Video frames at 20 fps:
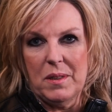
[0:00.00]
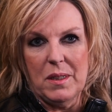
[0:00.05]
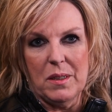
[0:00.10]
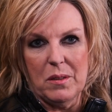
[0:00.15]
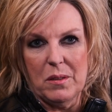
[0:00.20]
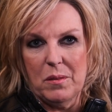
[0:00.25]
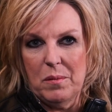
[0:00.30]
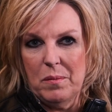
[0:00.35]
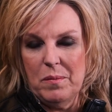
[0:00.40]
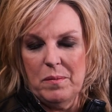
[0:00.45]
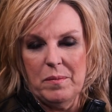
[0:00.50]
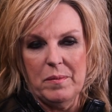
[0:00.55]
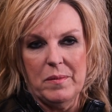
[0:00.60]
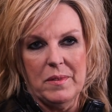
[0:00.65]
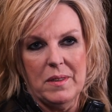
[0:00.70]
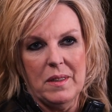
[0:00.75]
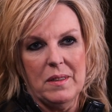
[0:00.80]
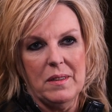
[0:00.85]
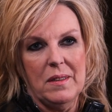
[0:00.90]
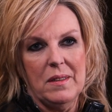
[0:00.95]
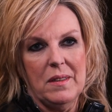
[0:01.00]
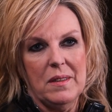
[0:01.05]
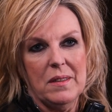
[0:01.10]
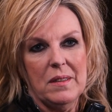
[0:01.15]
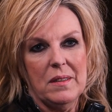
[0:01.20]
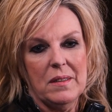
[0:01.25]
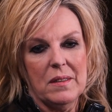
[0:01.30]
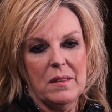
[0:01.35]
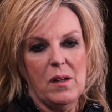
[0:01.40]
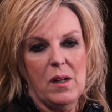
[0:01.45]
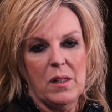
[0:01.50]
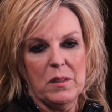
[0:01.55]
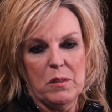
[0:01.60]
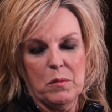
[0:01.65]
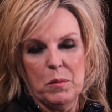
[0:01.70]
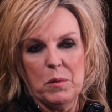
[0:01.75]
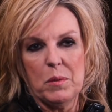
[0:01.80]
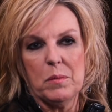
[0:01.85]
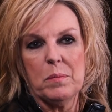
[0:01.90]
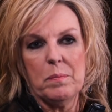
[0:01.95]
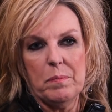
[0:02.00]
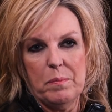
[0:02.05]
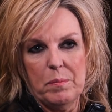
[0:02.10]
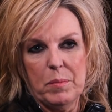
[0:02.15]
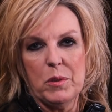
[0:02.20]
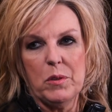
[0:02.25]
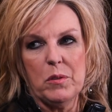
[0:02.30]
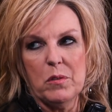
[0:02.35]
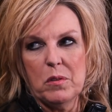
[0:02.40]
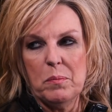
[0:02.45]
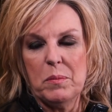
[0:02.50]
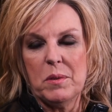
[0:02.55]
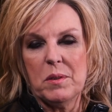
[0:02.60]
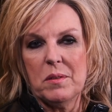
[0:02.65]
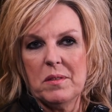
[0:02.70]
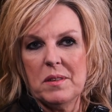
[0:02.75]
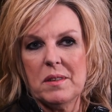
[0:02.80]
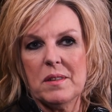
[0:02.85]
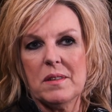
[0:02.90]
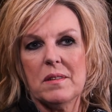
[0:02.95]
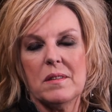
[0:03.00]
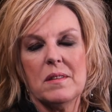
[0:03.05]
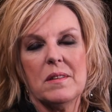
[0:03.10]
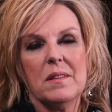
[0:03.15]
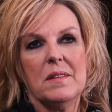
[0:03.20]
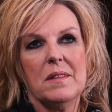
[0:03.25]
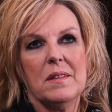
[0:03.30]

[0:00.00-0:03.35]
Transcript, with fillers: you know, gospel blues music.